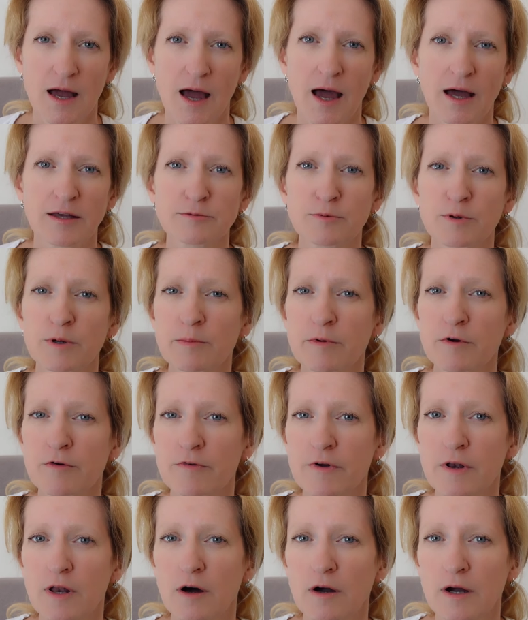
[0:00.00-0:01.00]
As we move
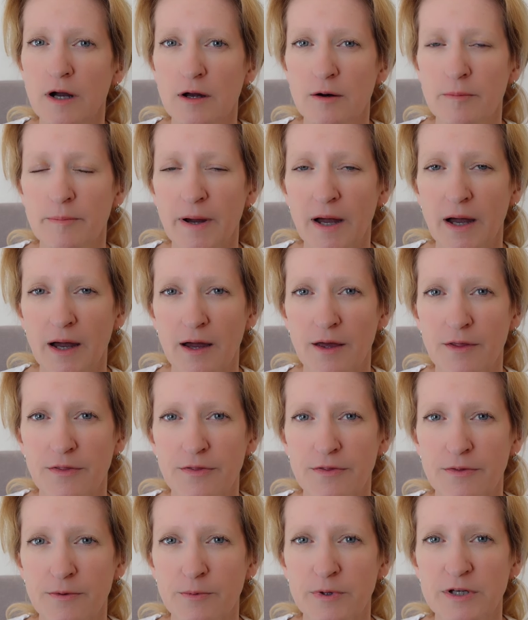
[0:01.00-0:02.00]
along our
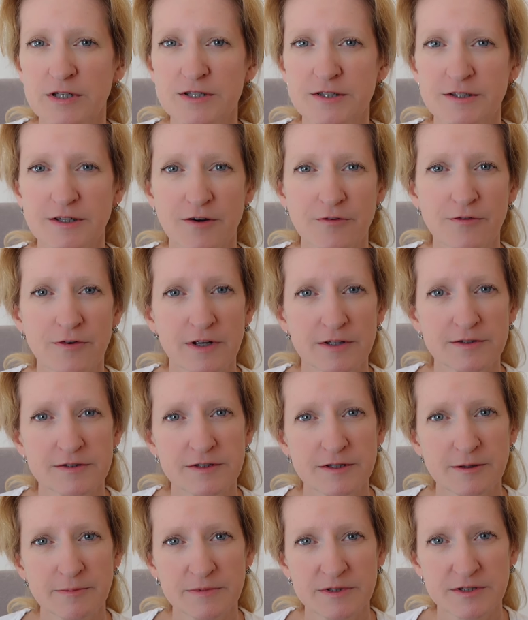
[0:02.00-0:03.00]
path, we discover at
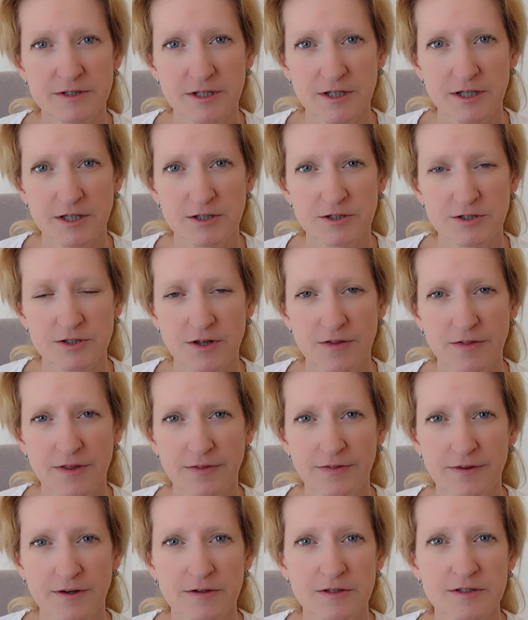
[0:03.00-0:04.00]
some stage
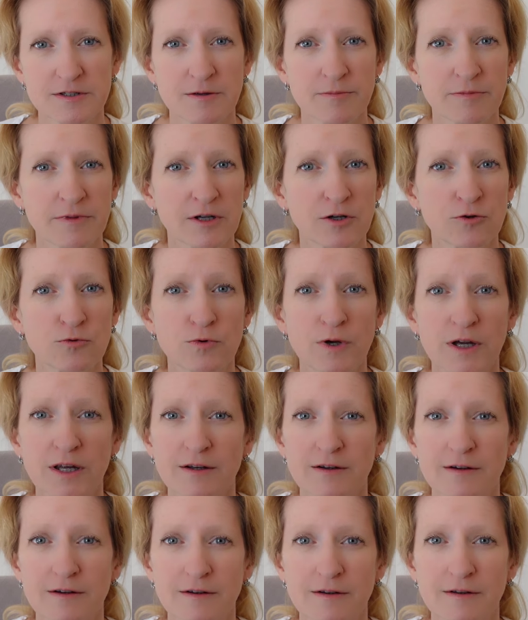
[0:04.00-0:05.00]
that there is something
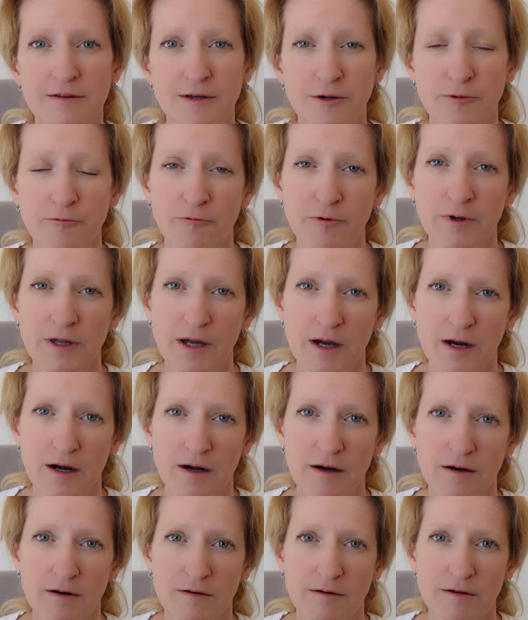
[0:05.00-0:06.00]
greater than we
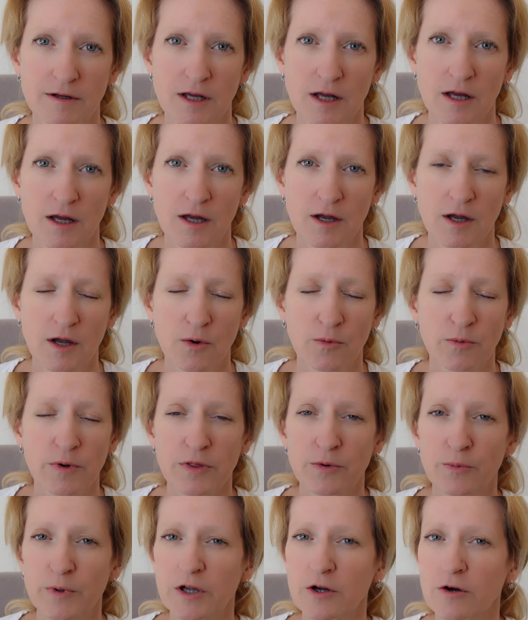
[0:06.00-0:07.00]
are.
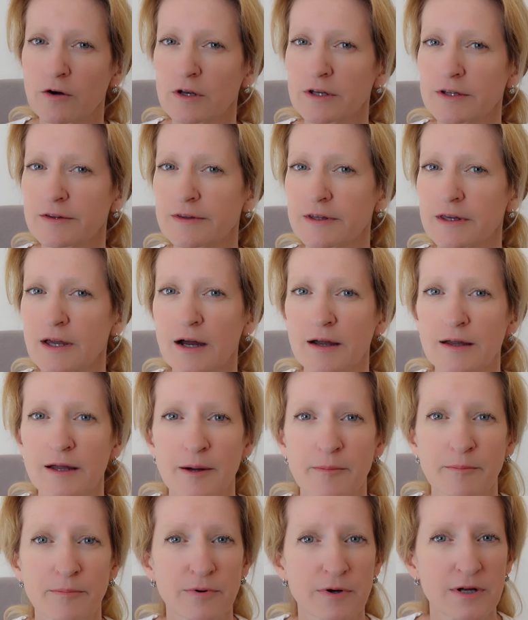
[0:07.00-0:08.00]
Whether we call it the I
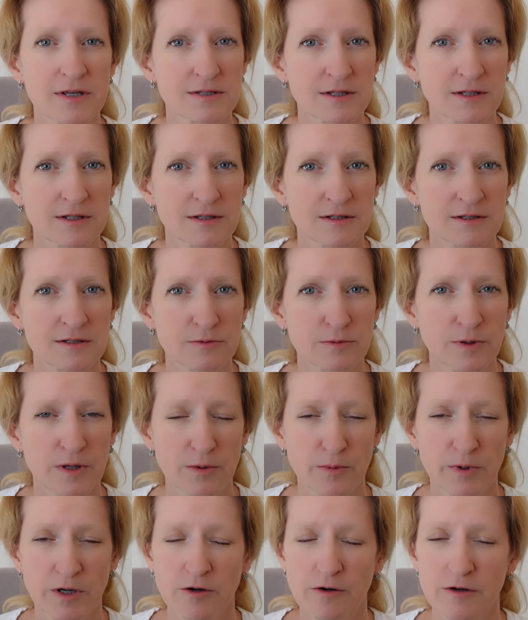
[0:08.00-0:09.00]
Am Presence,
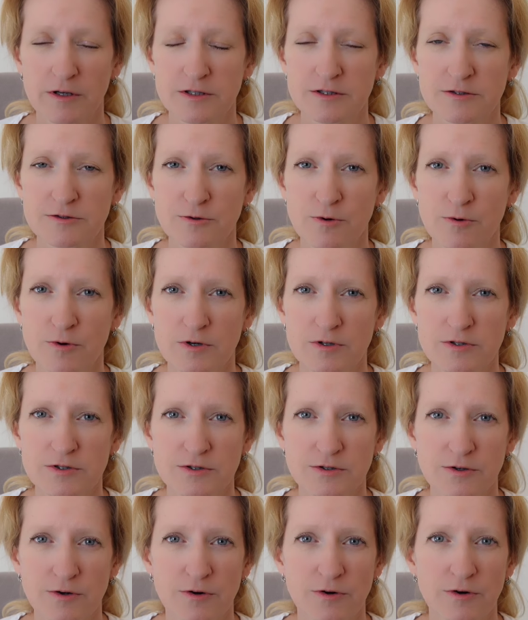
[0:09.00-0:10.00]
whether we call it
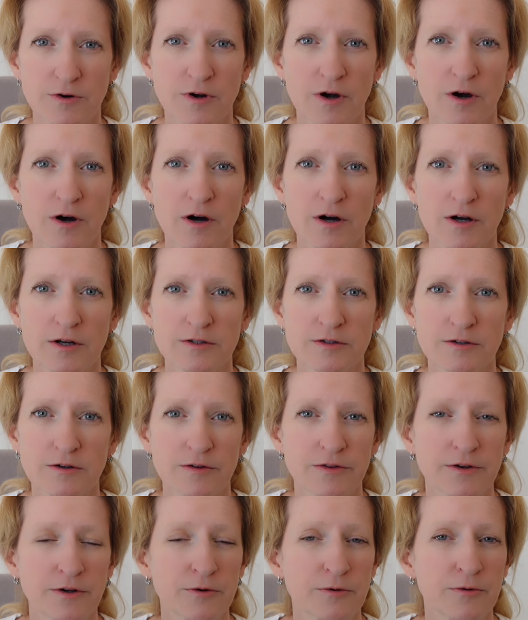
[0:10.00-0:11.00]
Source or God or
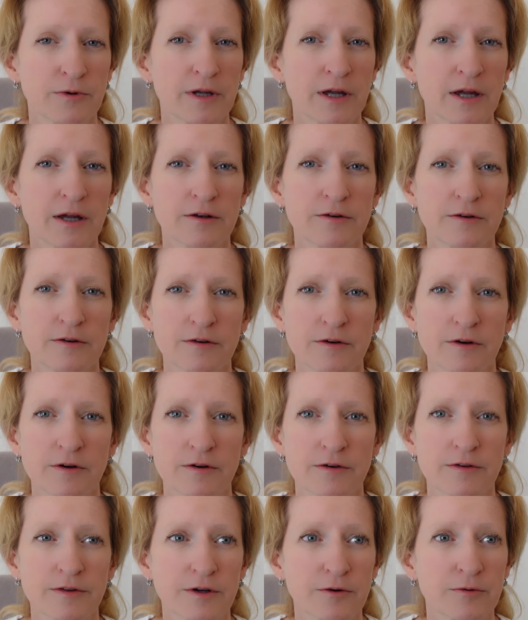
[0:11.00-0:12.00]
the Creator
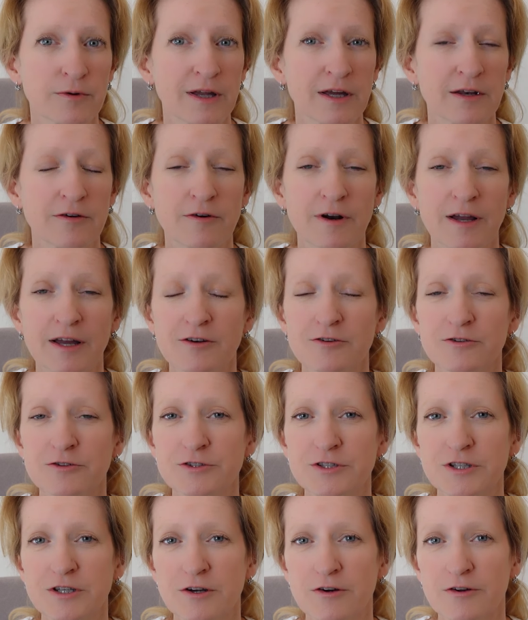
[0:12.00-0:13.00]
or the Creator
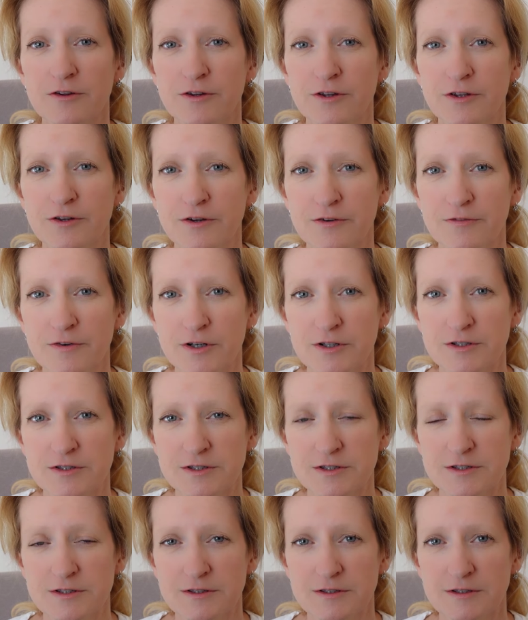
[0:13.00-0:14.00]
Energy or the
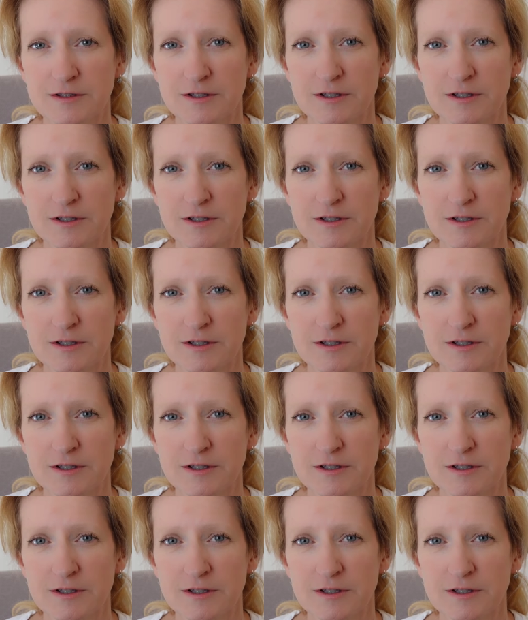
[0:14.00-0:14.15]
Universe.